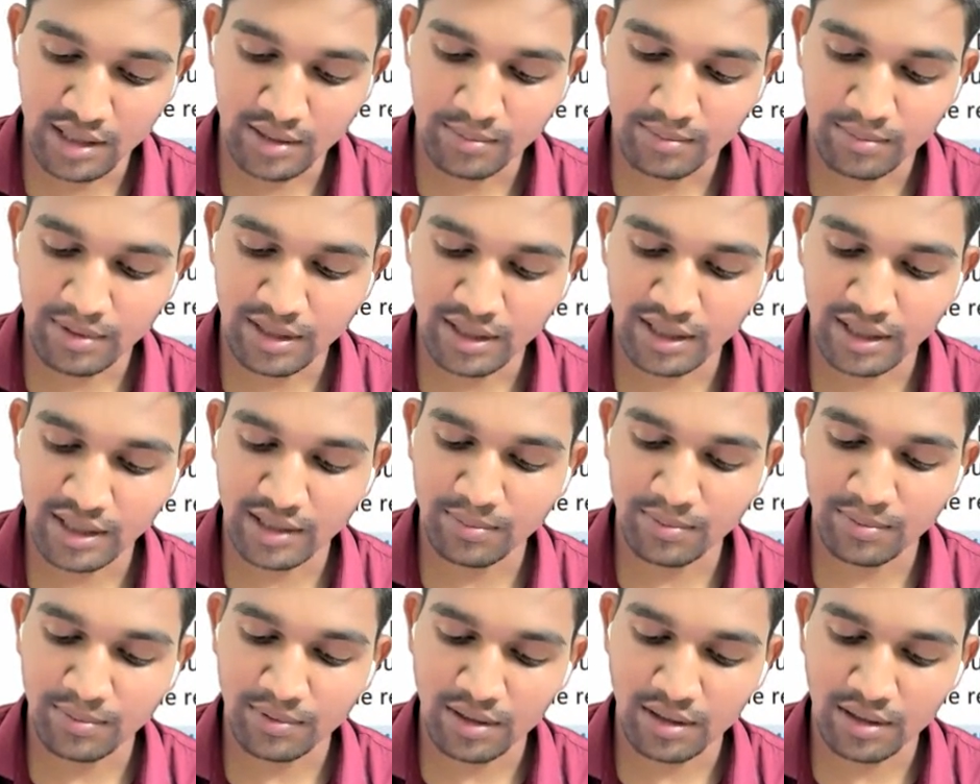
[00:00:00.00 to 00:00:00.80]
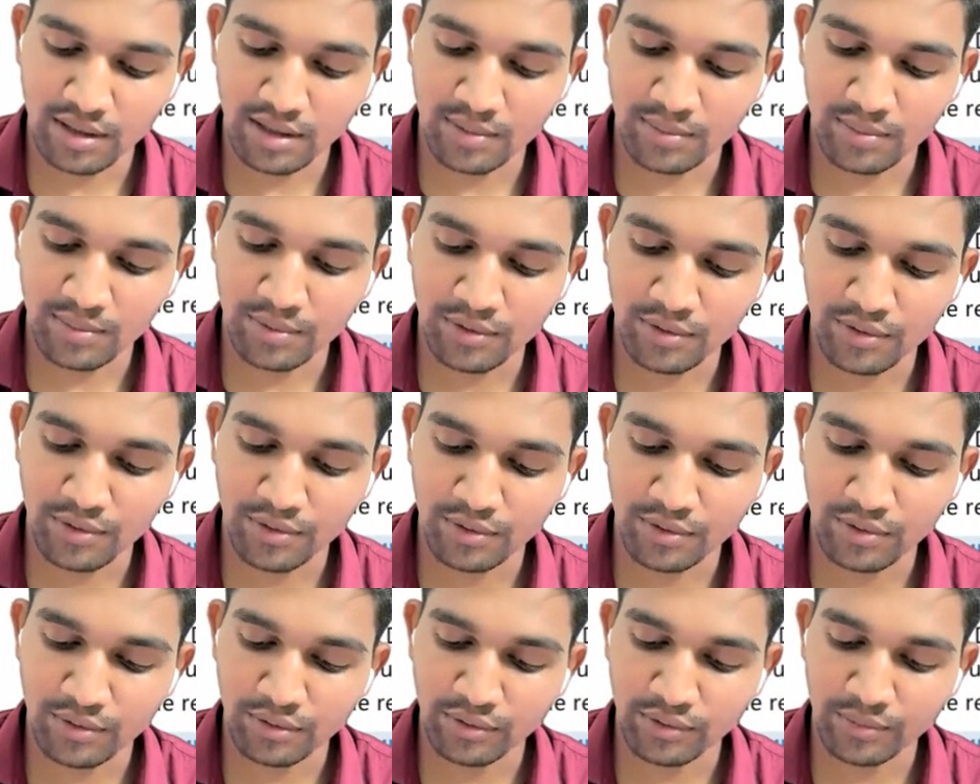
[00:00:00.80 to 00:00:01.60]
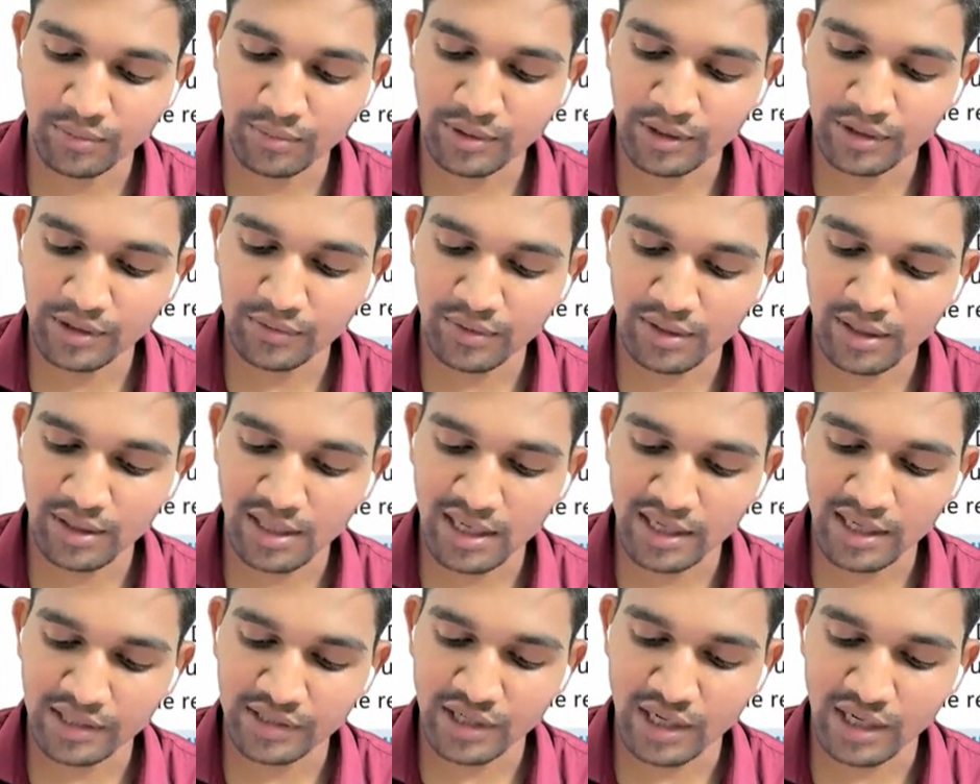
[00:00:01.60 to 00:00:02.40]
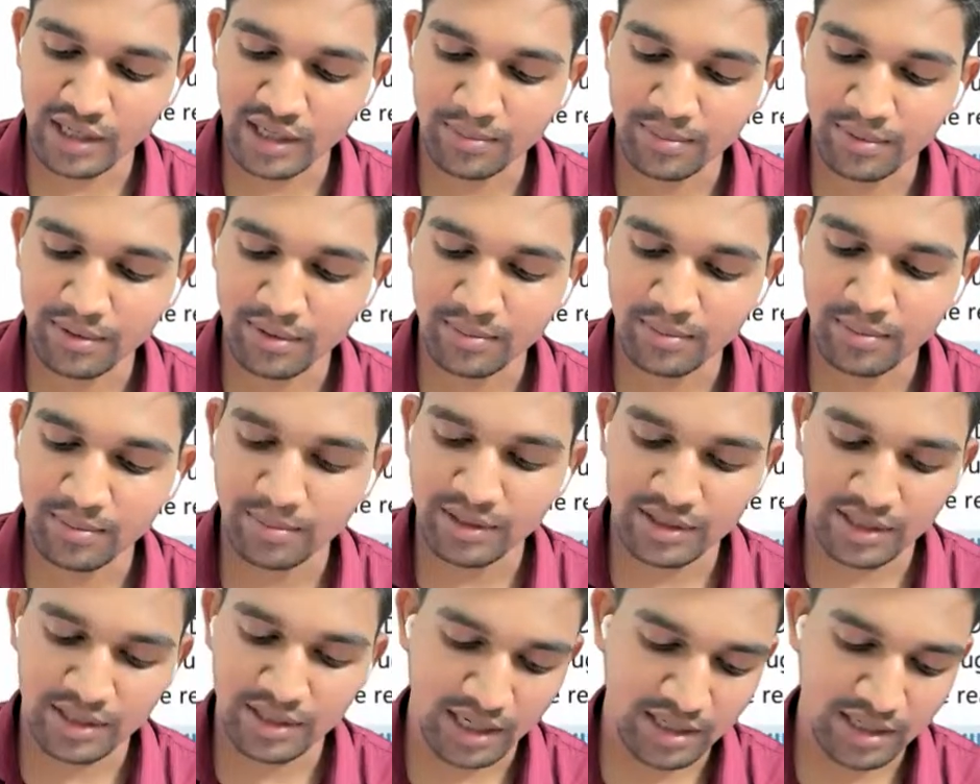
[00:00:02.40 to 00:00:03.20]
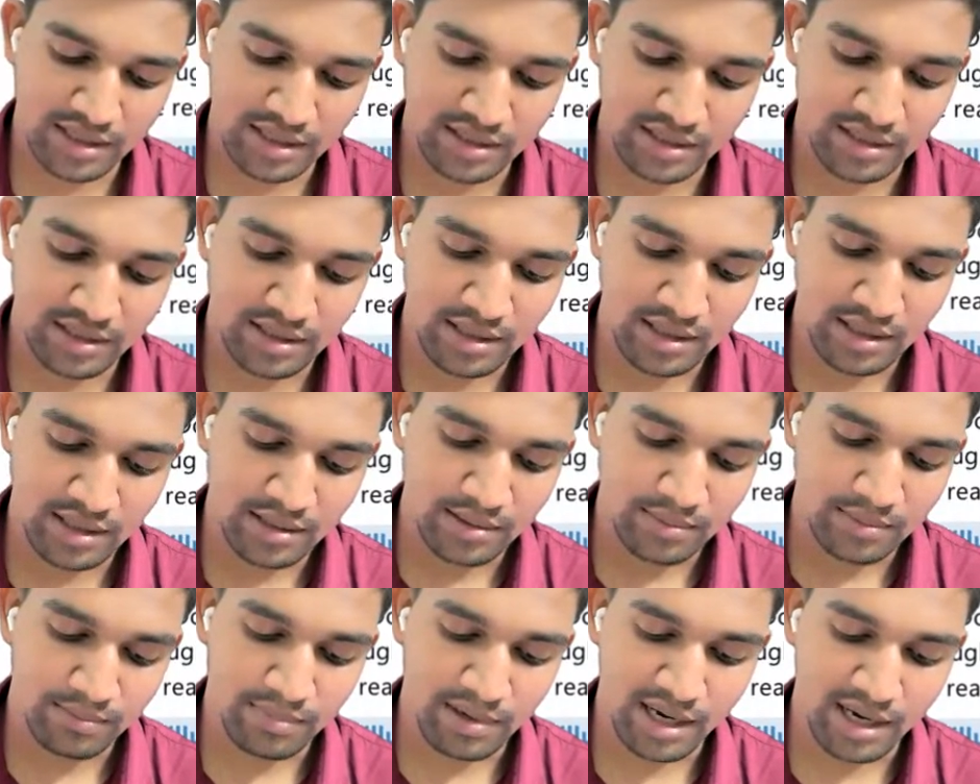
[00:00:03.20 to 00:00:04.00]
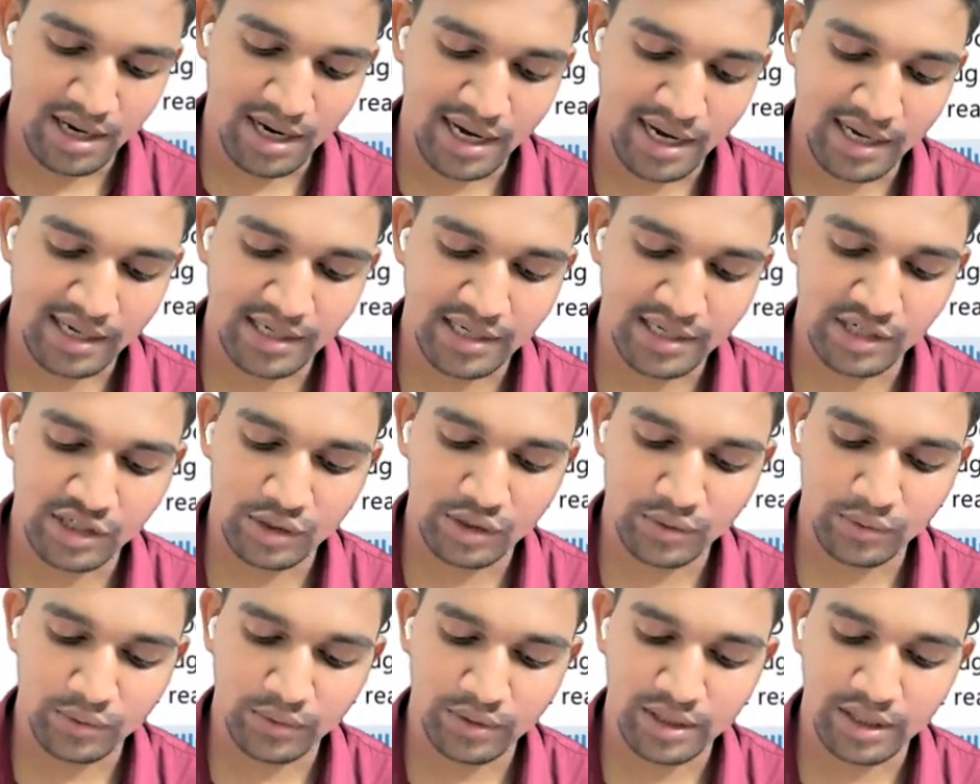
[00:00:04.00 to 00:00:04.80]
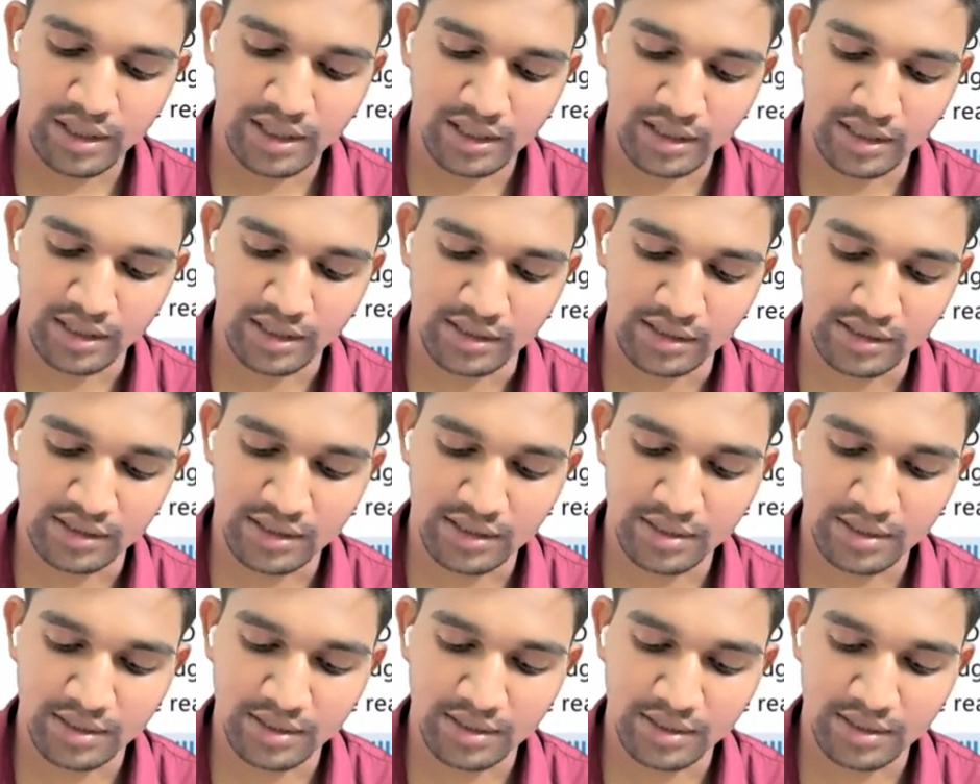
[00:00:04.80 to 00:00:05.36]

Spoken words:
but if above rupees 1 lakh shall be signed by at least two directors.